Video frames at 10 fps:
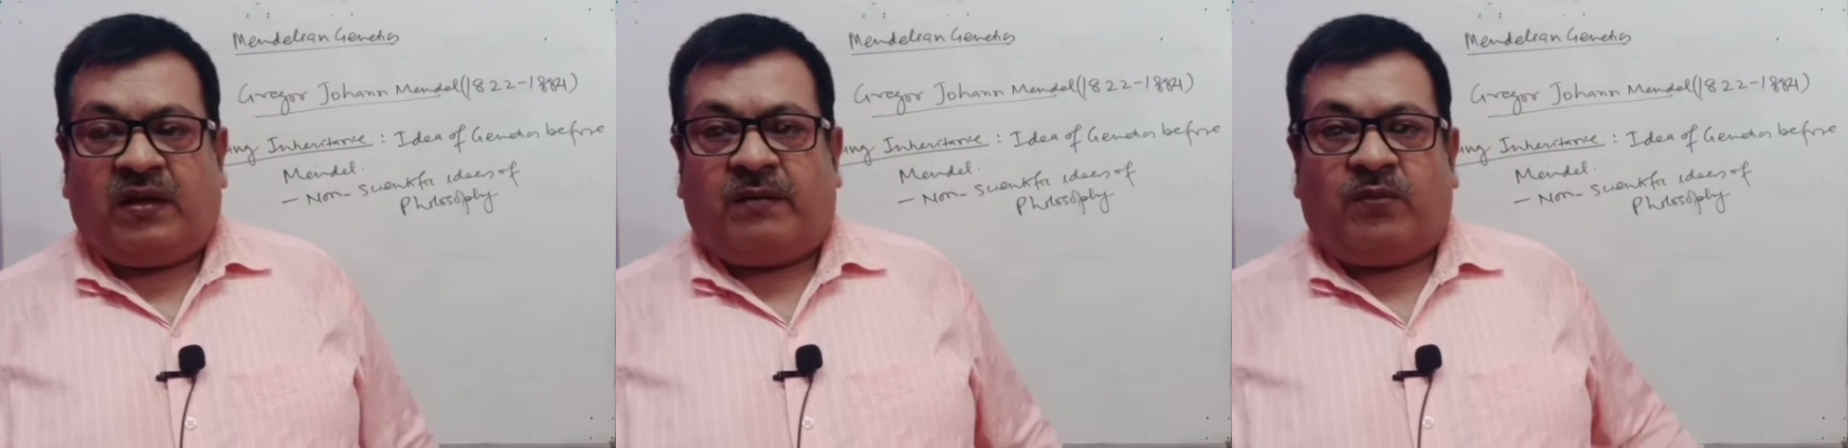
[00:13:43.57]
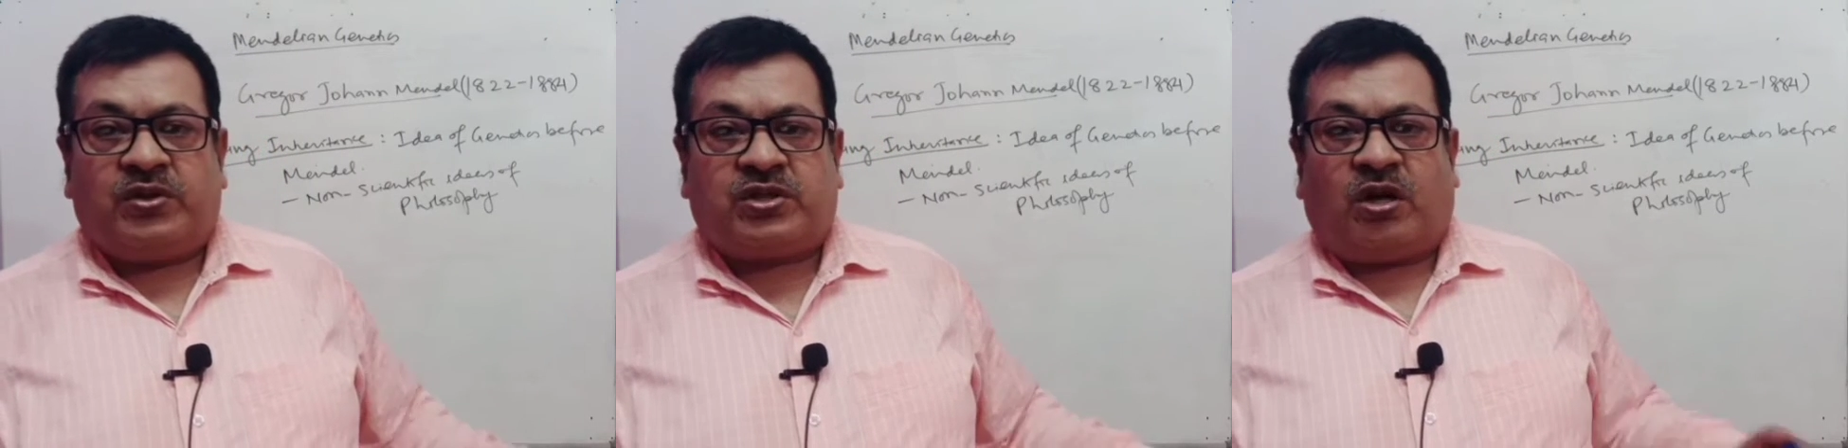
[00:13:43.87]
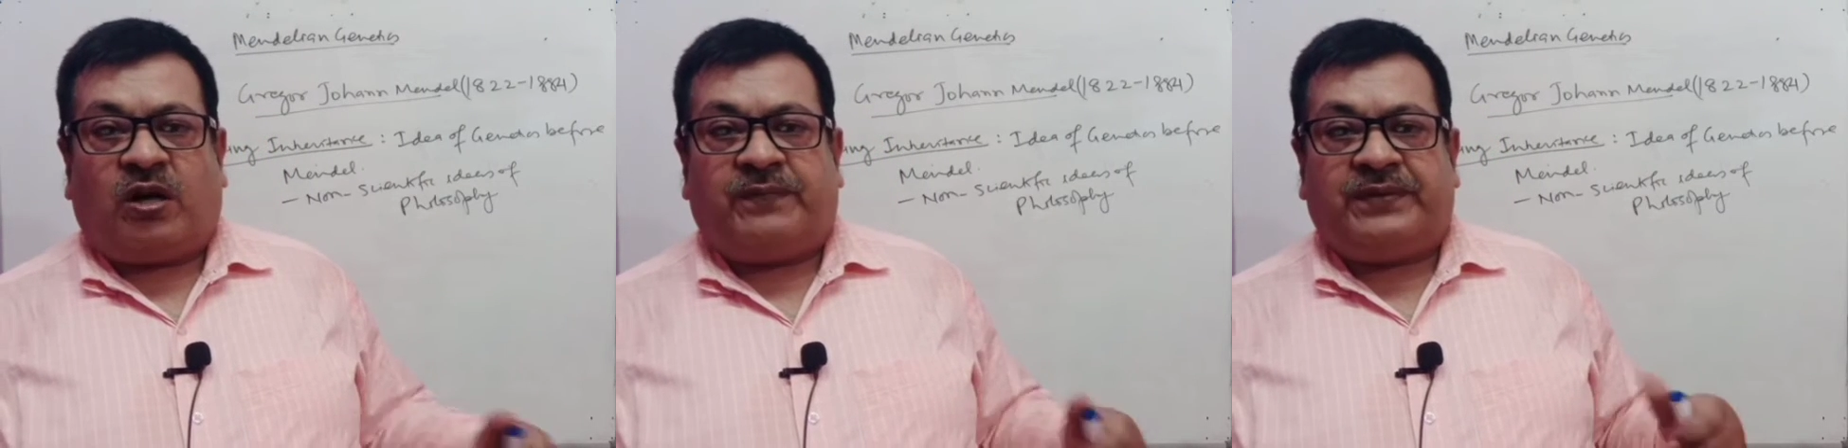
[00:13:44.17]
Most
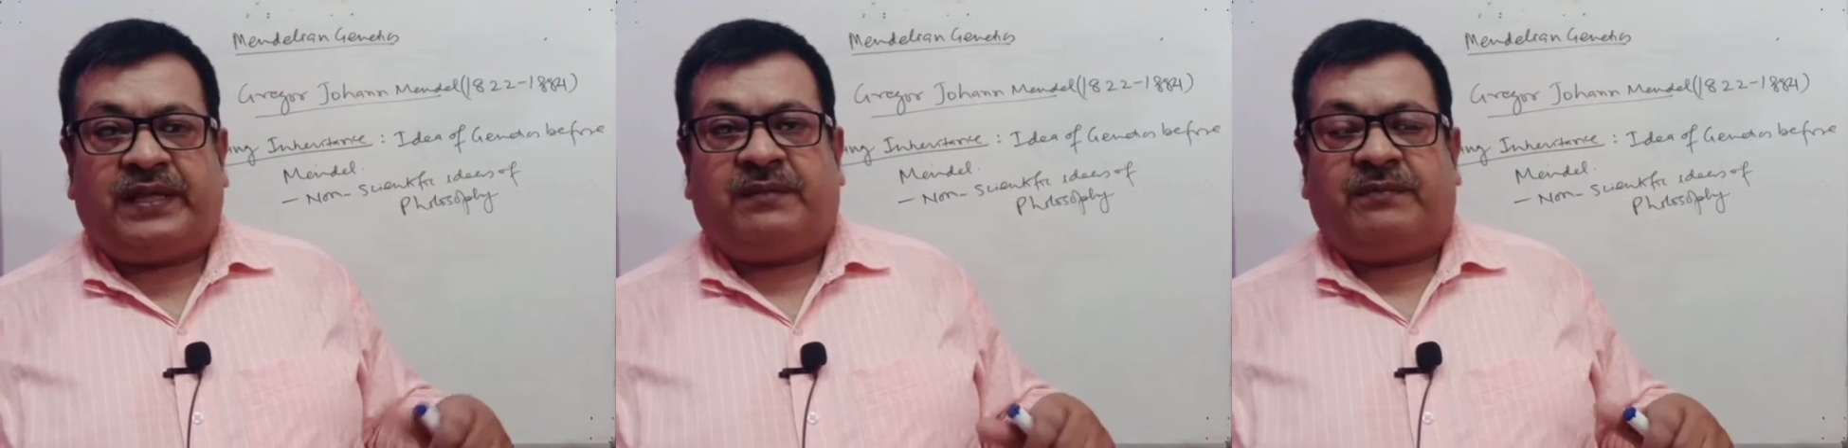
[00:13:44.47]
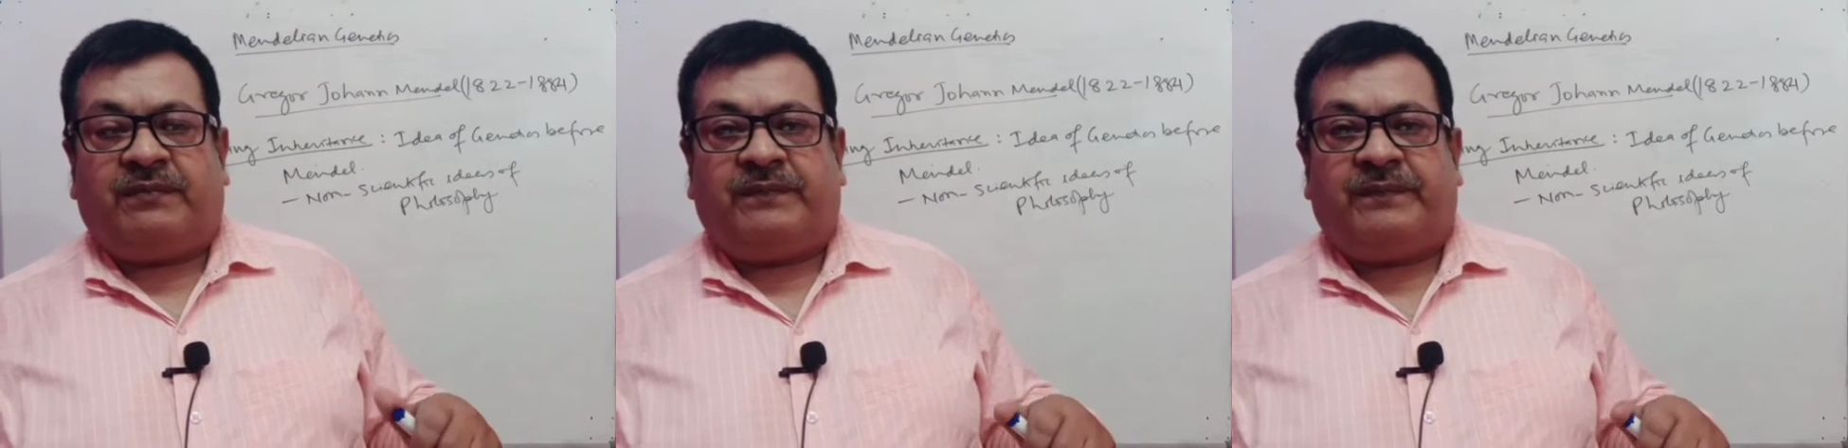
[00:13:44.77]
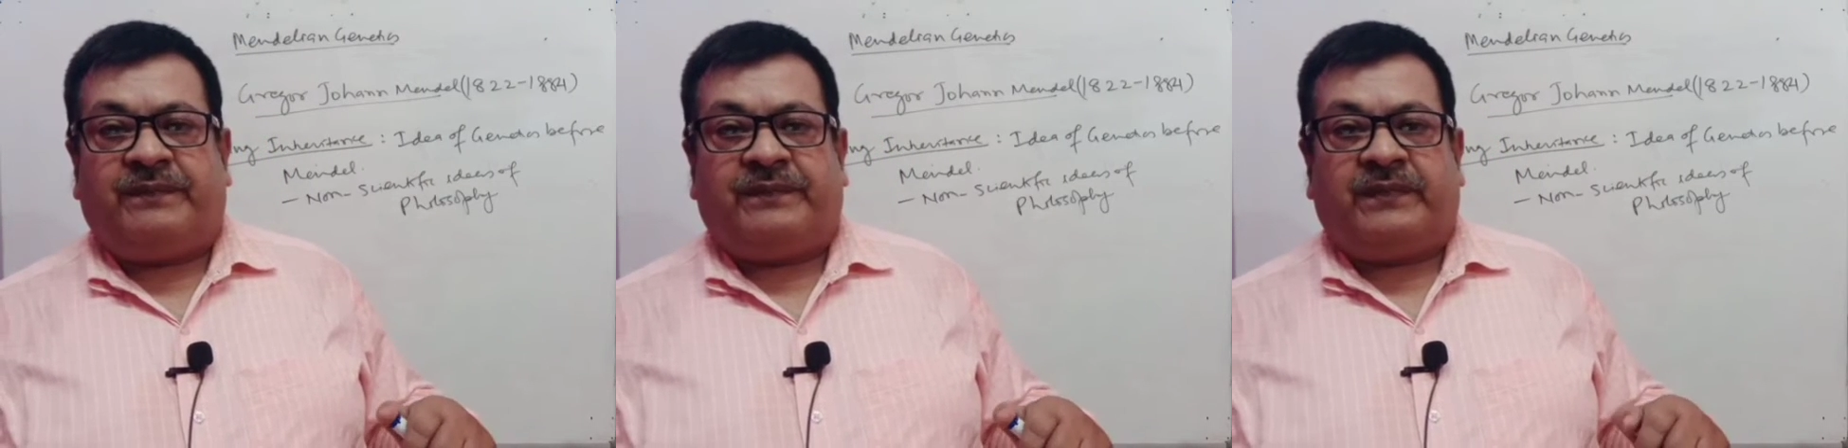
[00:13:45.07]
of them
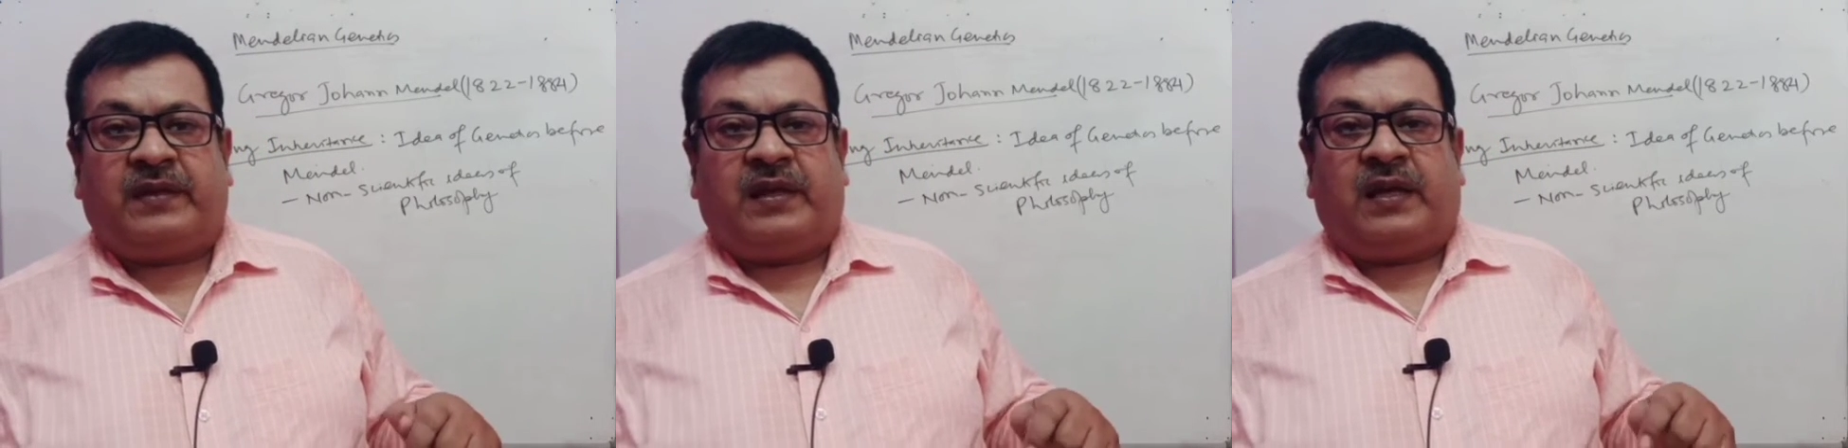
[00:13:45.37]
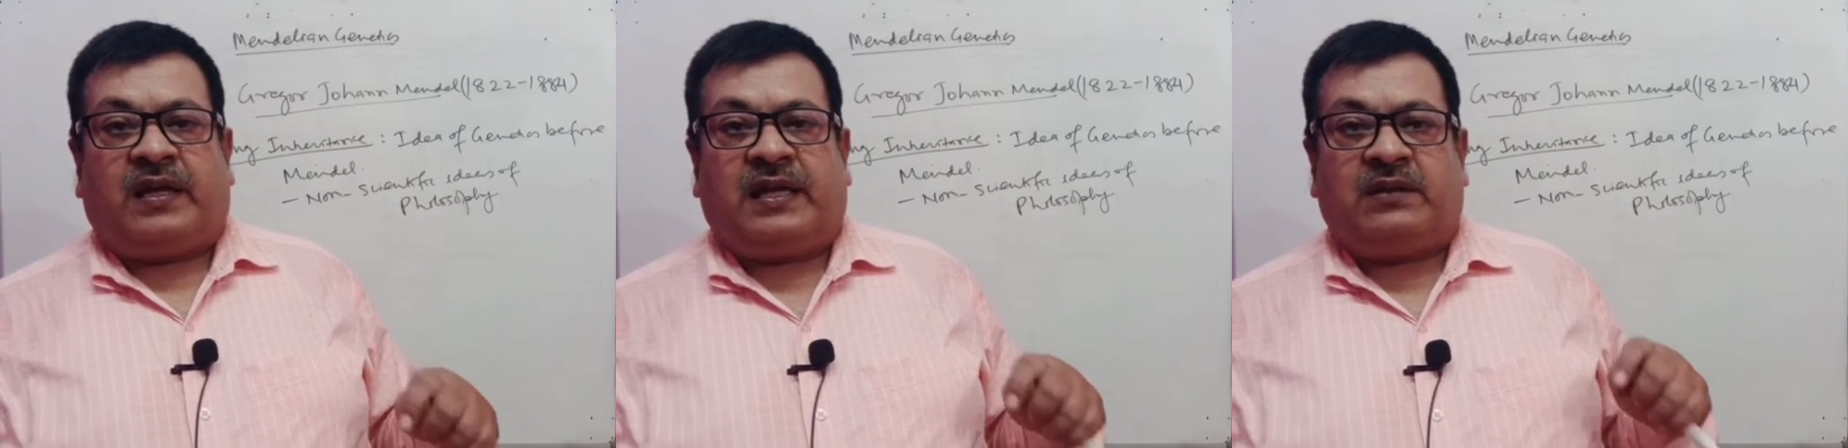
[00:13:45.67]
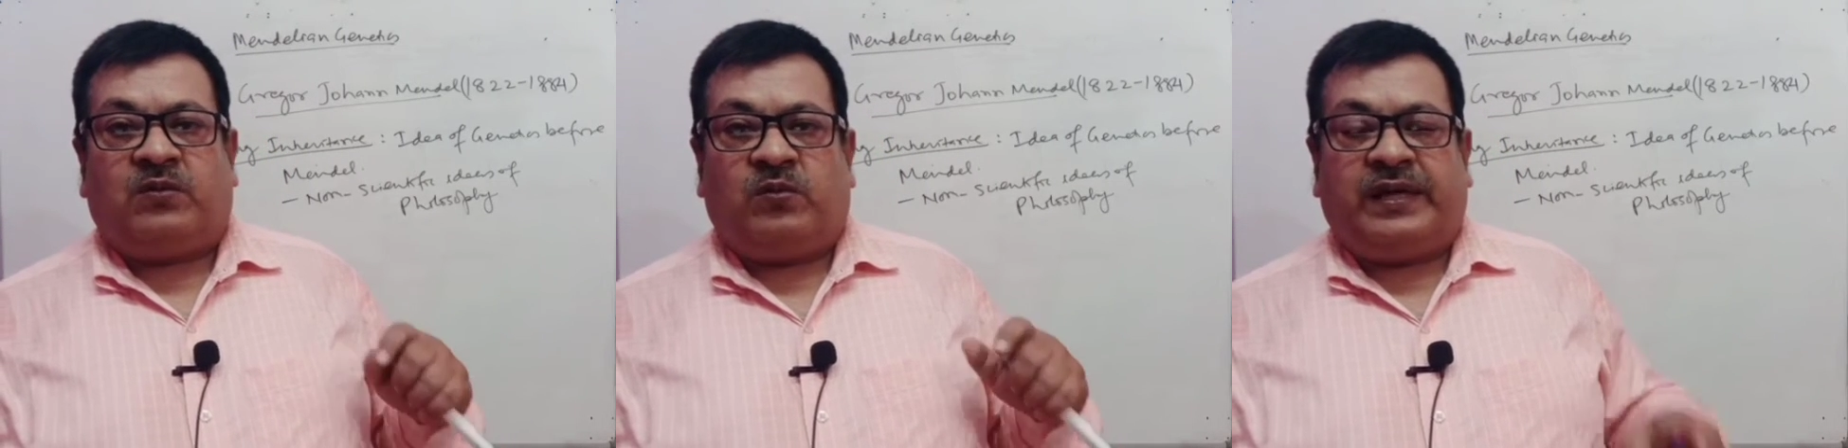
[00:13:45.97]

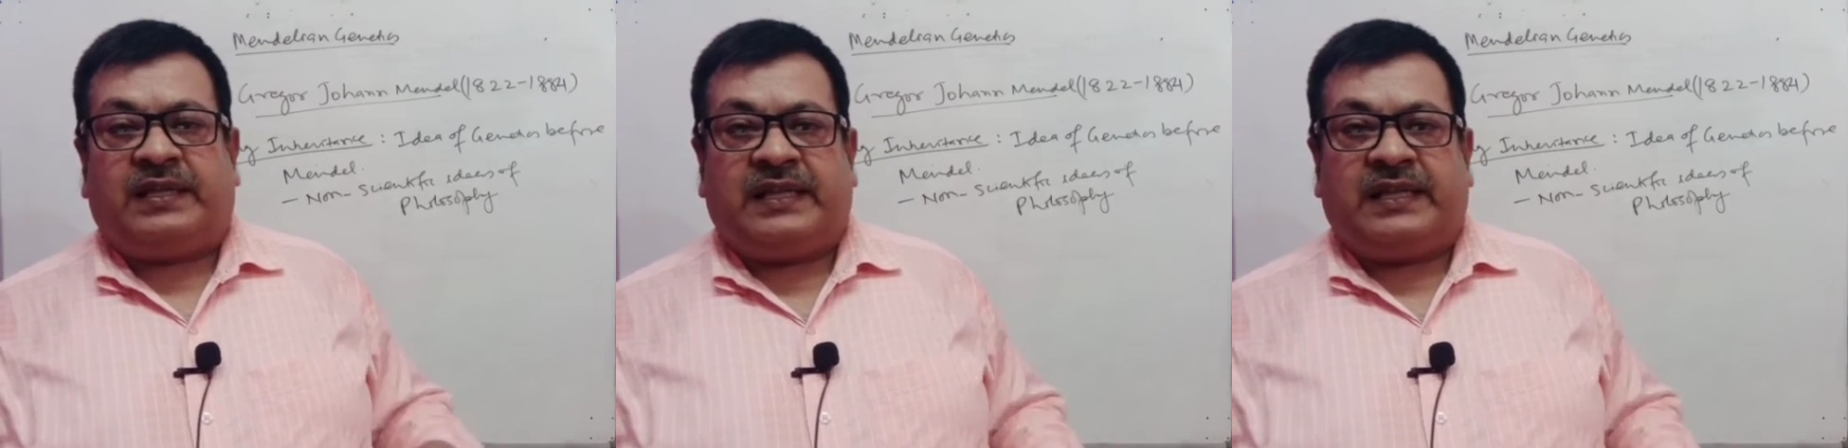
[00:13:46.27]
concluded